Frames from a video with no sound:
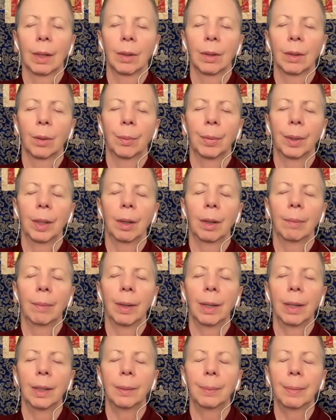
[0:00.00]
So bringing
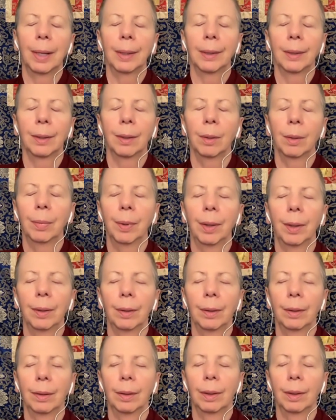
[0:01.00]
mind back to the breath, I